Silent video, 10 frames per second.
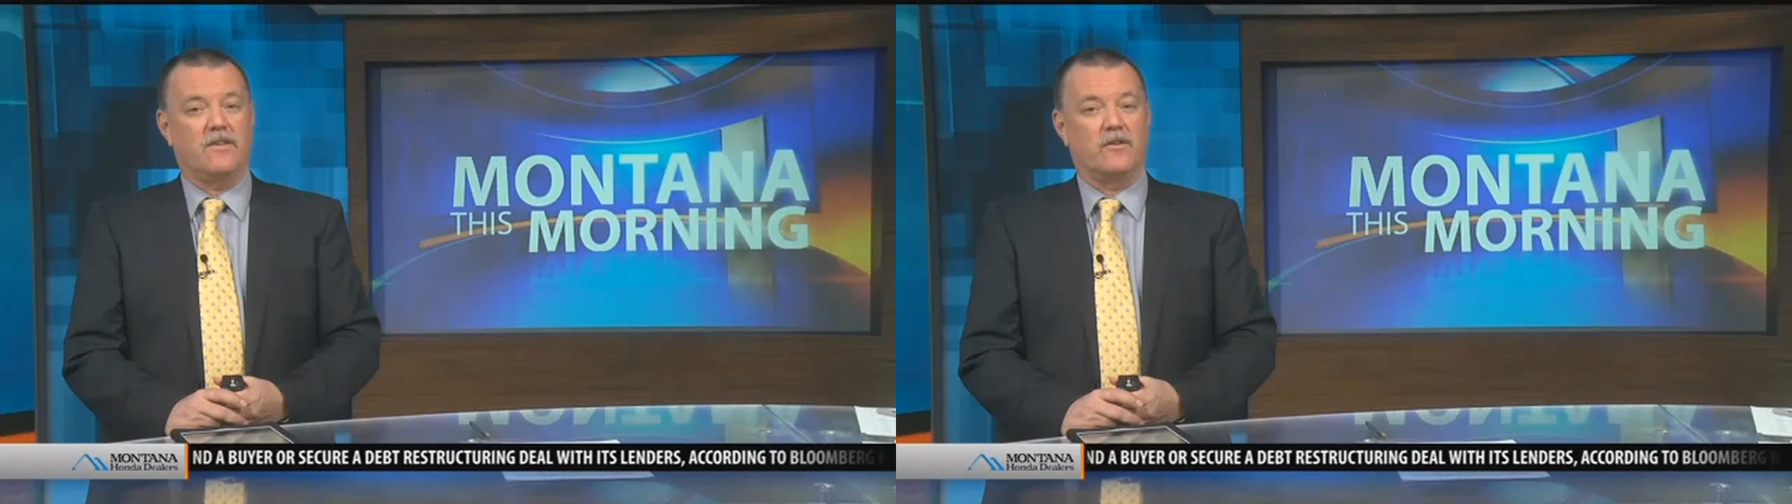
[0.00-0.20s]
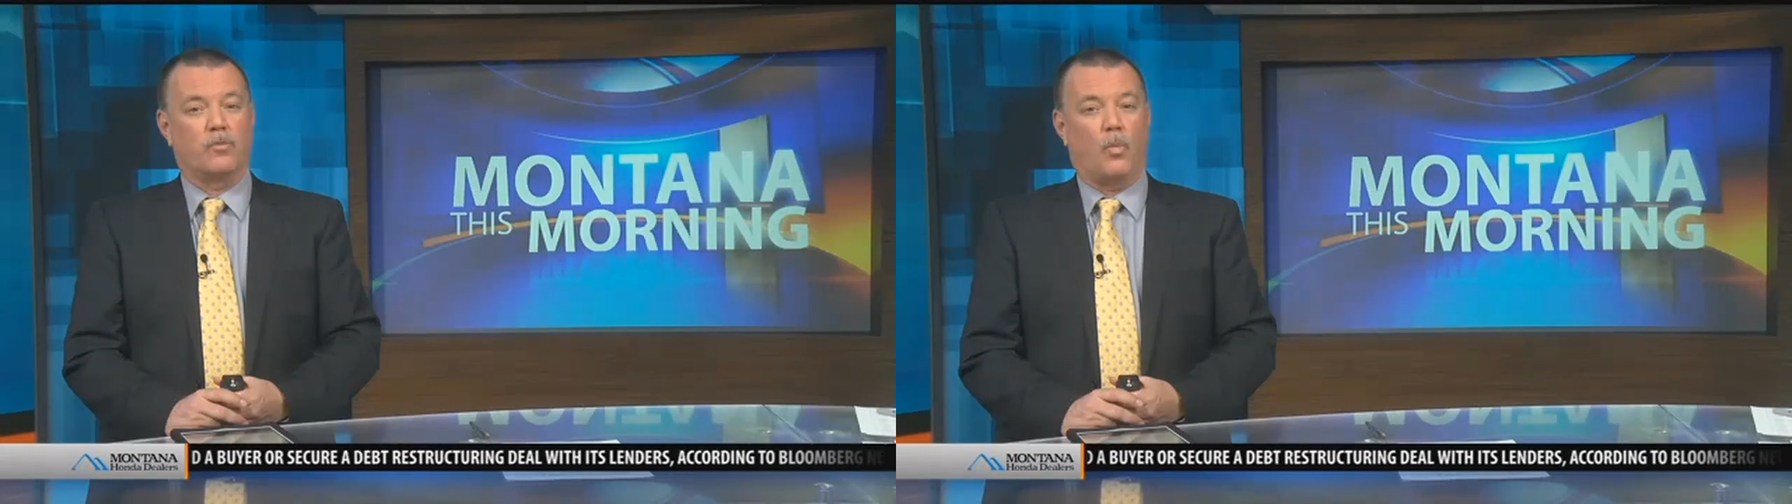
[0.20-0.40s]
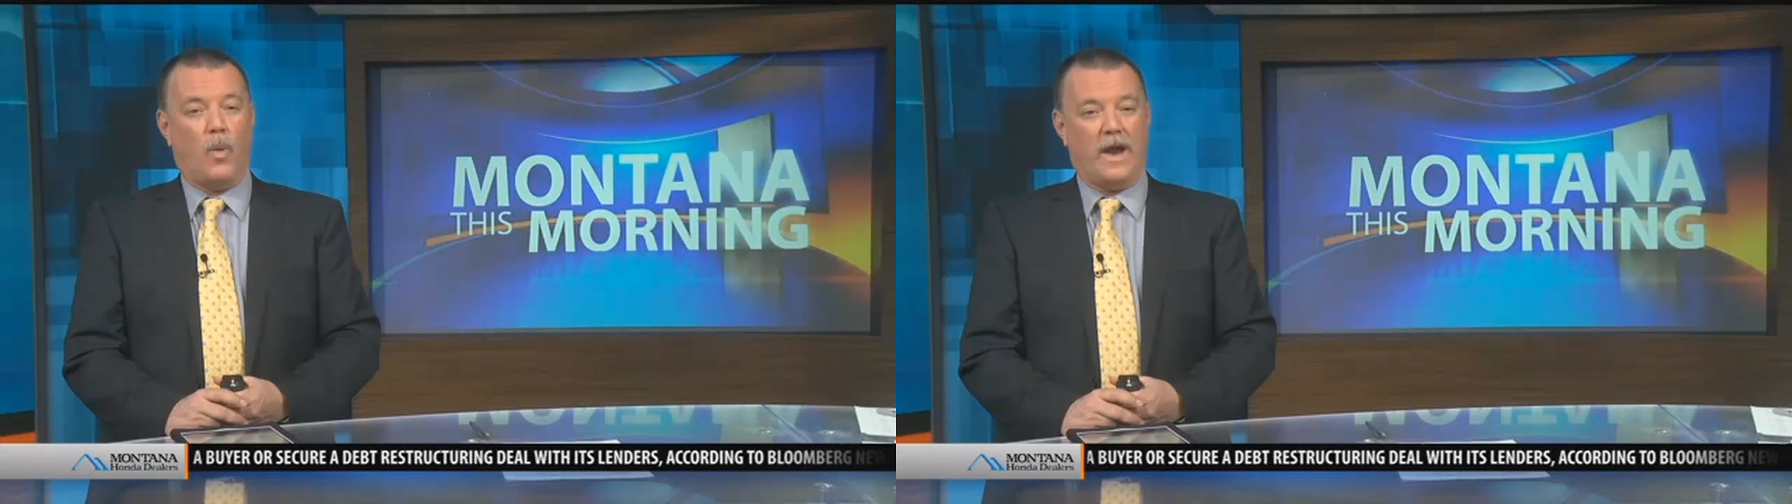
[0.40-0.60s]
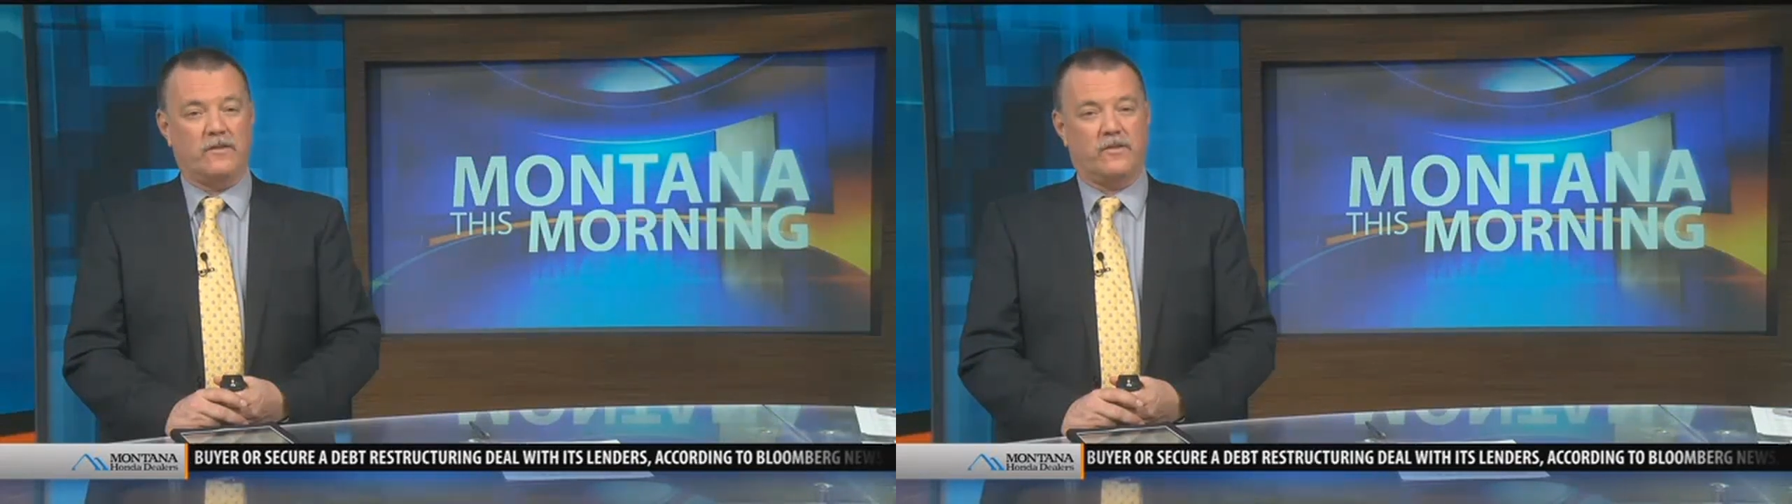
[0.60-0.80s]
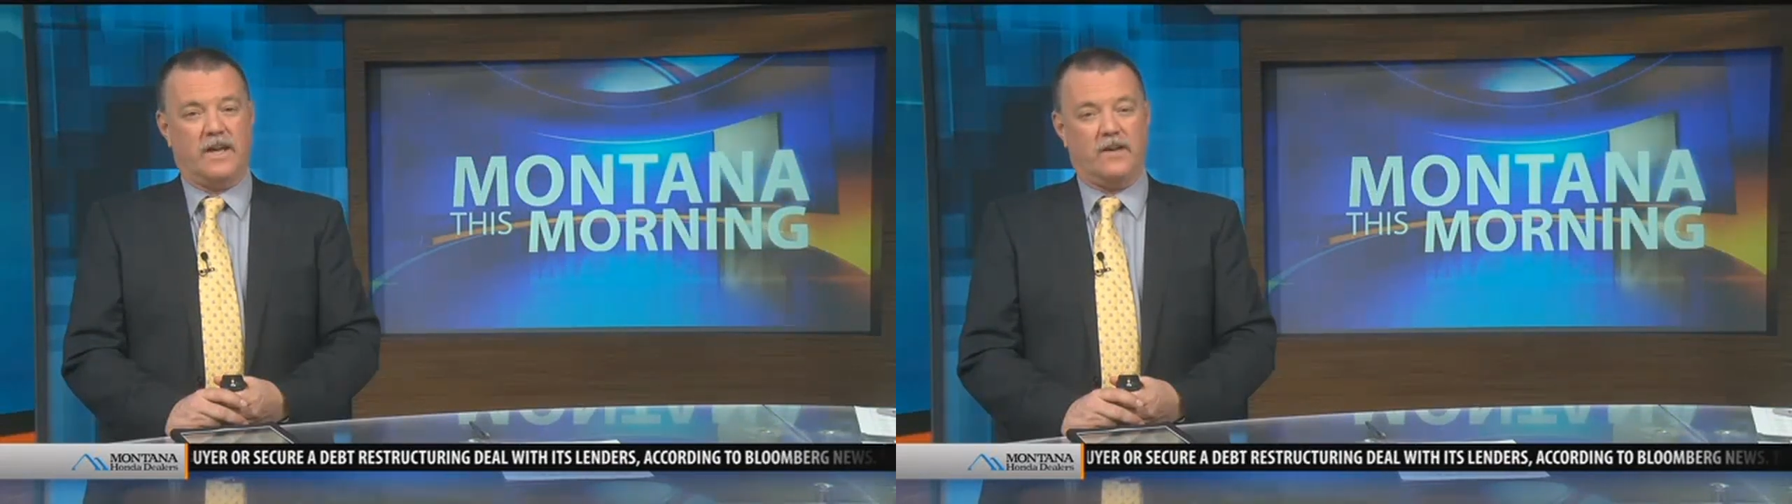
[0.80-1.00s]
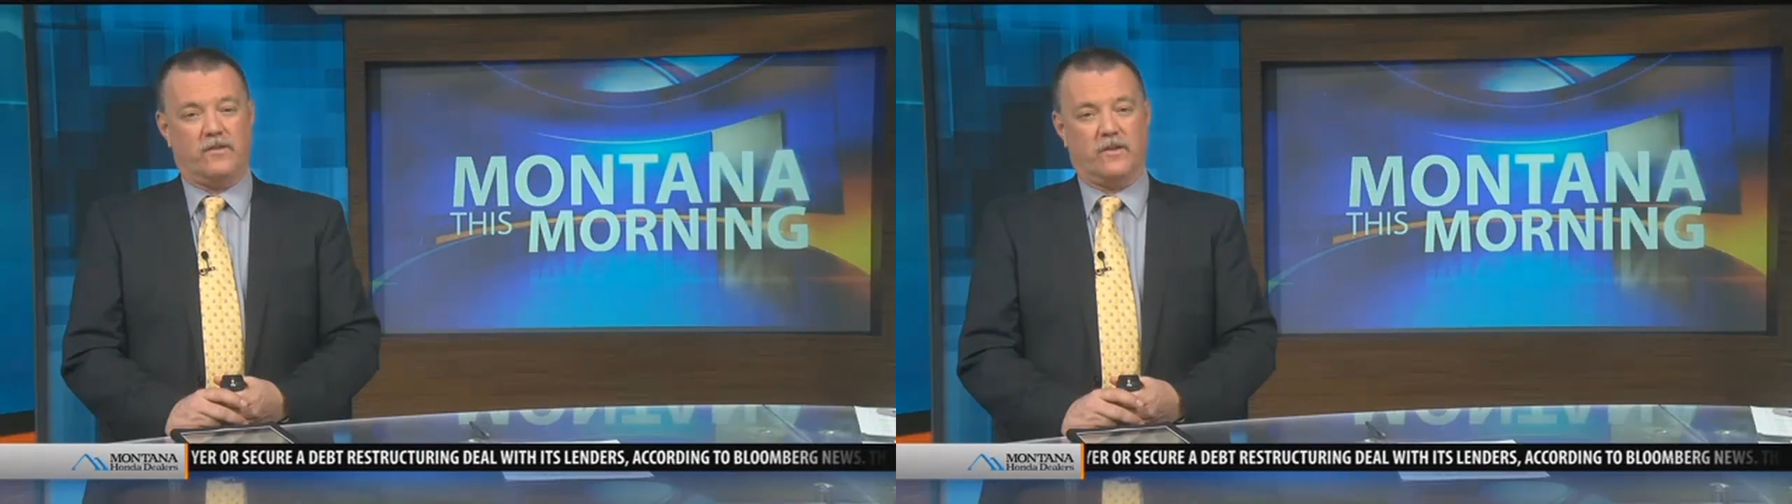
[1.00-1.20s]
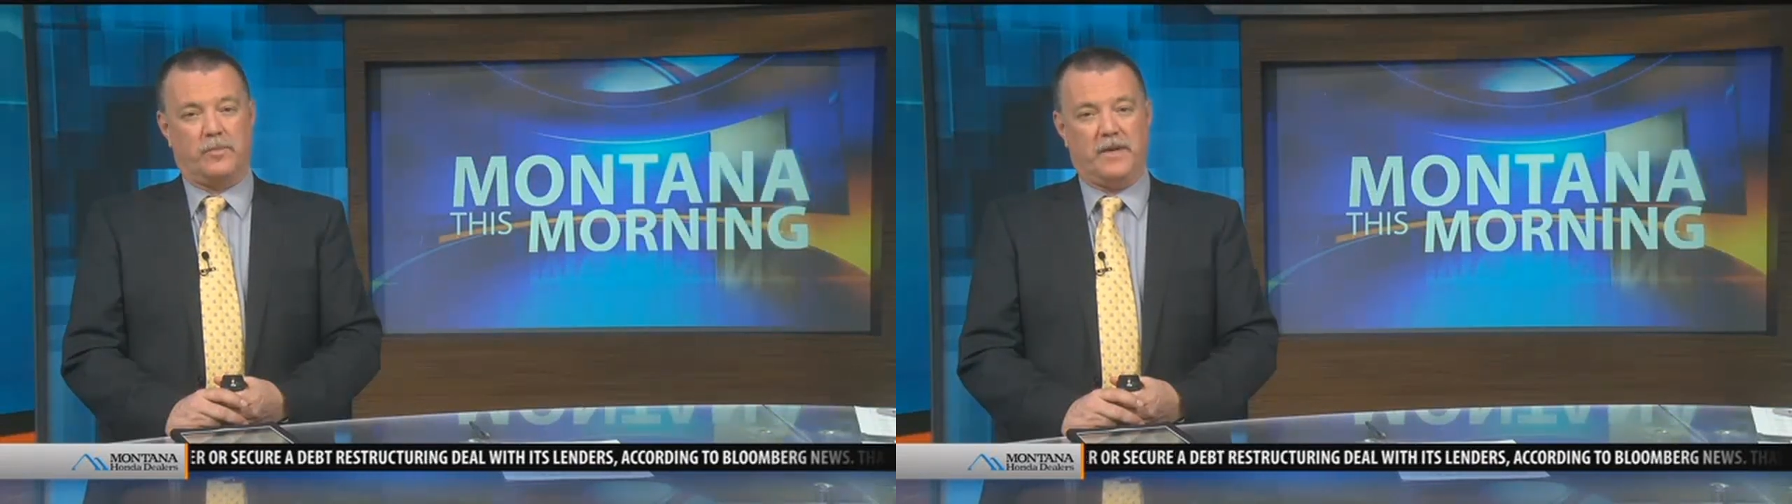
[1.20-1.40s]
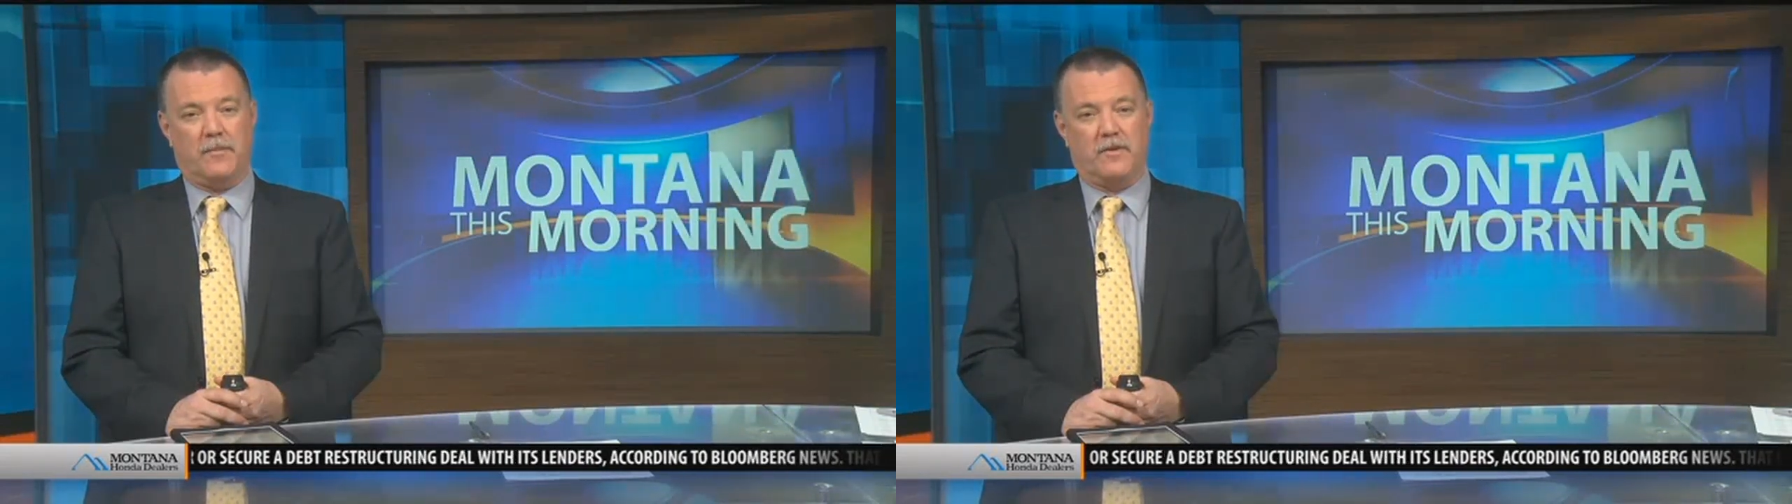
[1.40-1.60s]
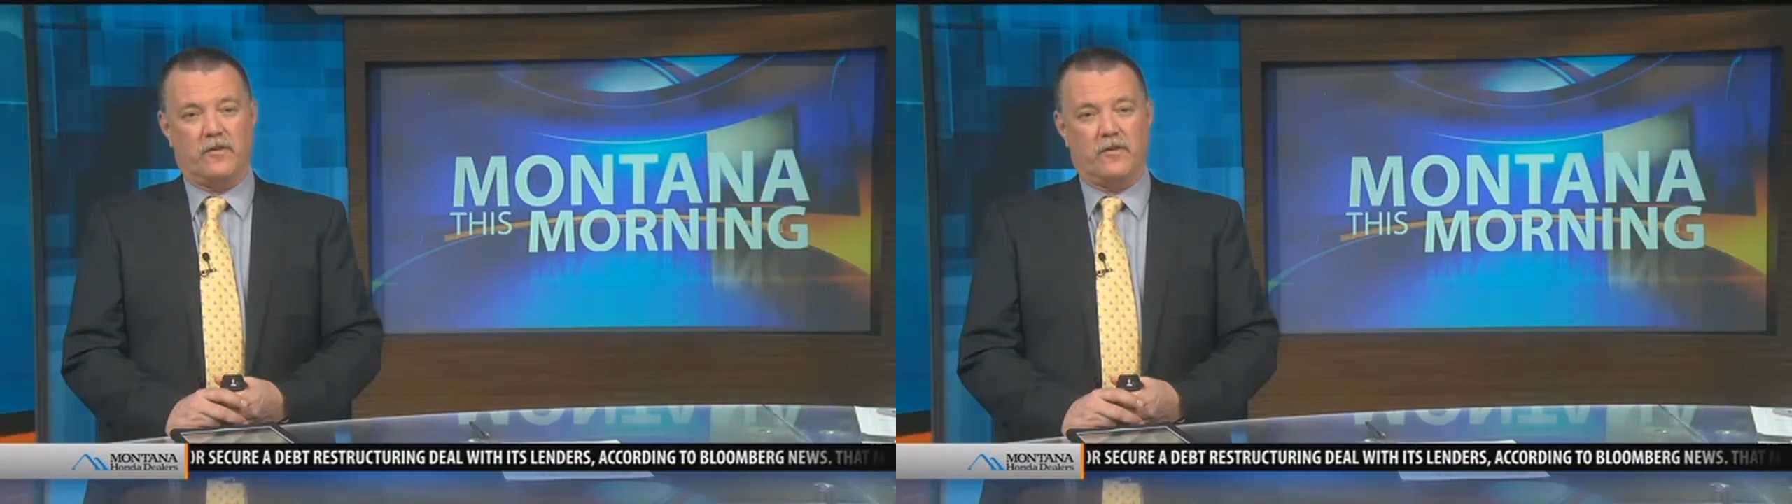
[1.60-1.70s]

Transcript: this Wednesday, 6 p.m.